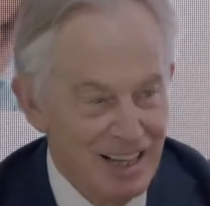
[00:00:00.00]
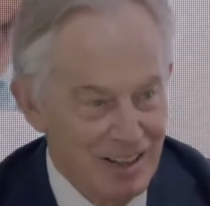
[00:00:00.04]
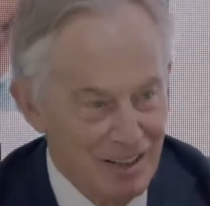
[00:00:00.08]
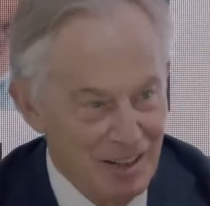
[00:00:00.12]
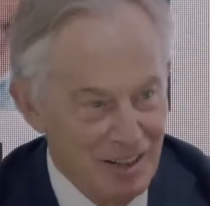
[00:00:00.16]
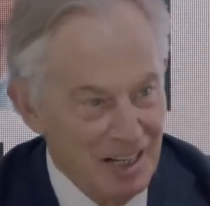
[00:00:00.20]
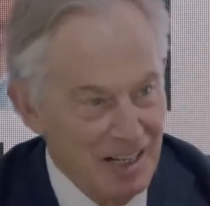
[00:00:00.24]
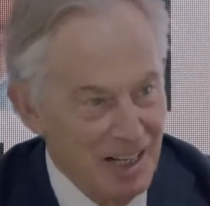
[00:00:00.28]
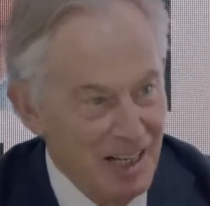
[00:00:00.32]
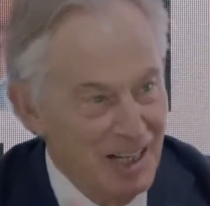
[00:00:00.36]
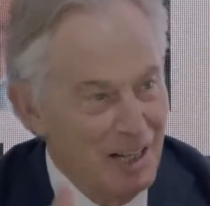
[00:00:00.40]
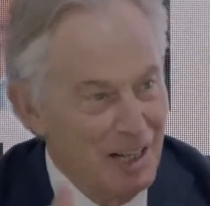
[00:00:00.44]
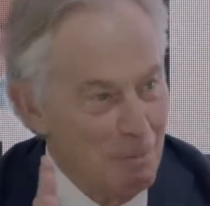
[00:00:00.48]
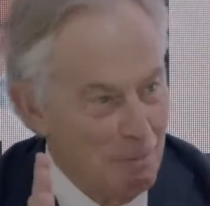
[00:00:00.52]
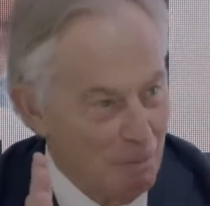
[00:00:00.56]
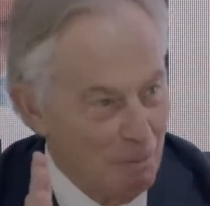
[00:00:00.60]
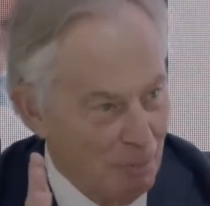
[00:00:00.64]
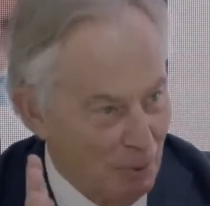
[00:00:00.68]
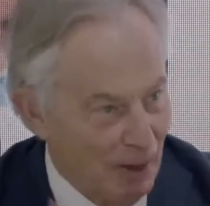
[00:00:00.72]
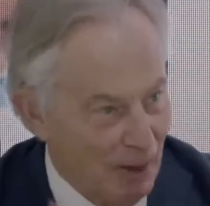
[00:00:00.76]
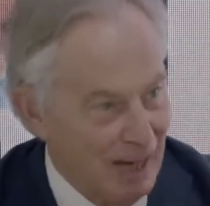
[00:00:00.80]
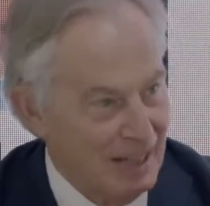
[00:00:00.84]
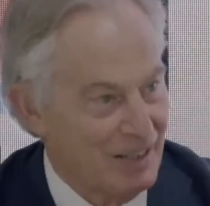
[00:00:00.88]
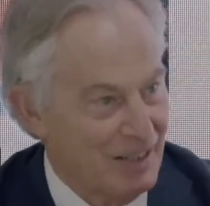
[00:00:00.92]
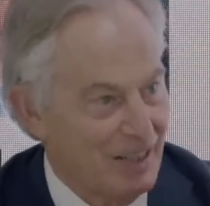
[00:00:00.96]
they need a
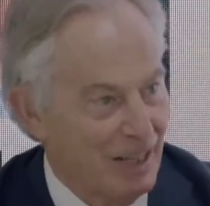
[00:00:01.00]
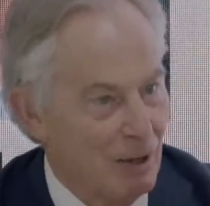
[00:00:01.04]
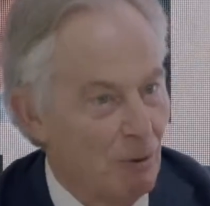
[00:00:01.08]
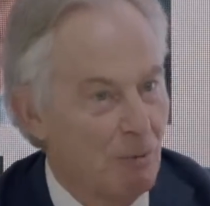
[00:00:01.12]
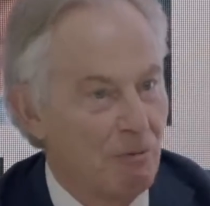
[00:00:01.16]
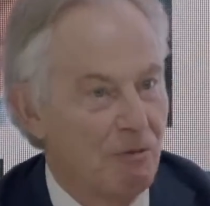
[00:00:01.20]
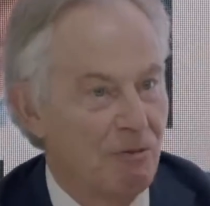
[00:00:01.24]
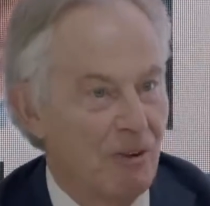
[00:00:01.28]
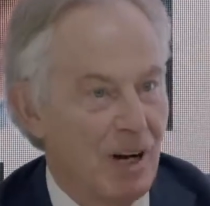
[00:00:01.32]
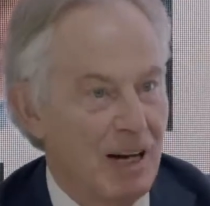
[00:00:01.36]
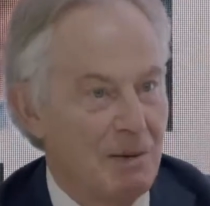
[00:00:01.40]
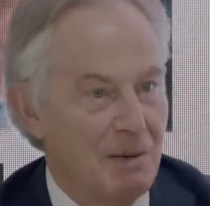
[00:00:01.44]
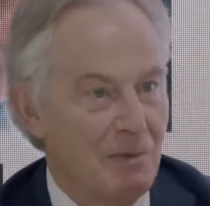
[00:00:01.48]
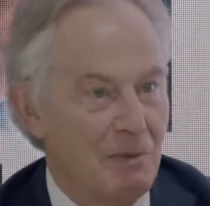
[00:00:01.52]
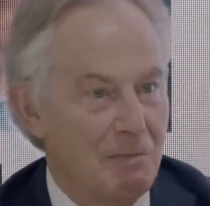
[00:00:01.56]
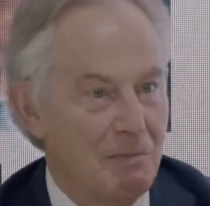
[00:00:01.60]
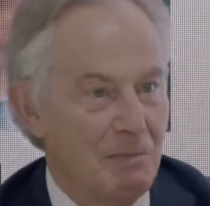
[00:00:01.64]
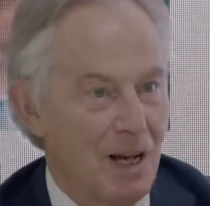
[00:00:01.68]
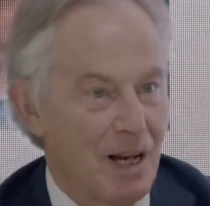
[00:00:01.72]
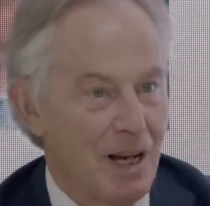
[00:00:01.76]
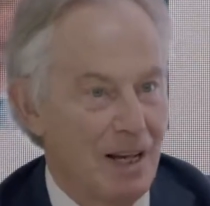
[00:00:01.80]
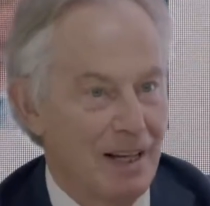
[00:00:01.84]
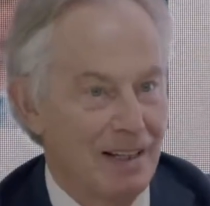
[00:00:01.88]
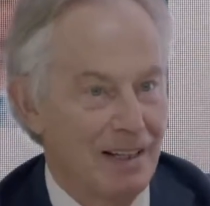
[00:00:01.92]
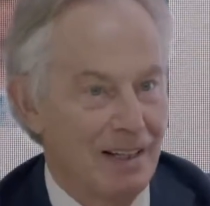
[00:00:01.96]
practical frame of
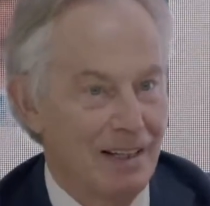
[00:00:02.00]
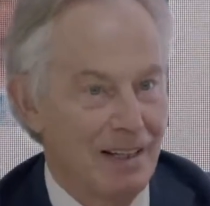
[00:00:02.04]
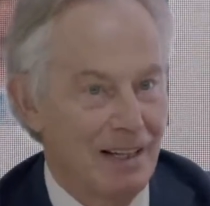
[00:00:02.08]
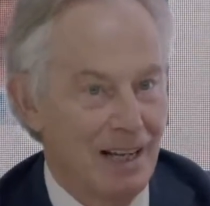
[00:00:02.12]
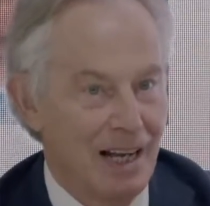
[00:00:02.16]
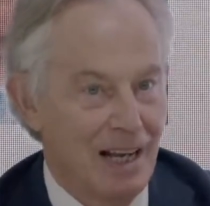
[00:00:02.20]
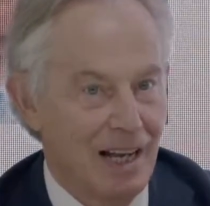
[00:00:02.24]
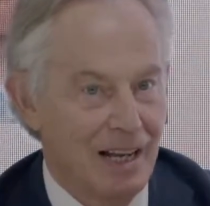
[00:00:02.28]
mind.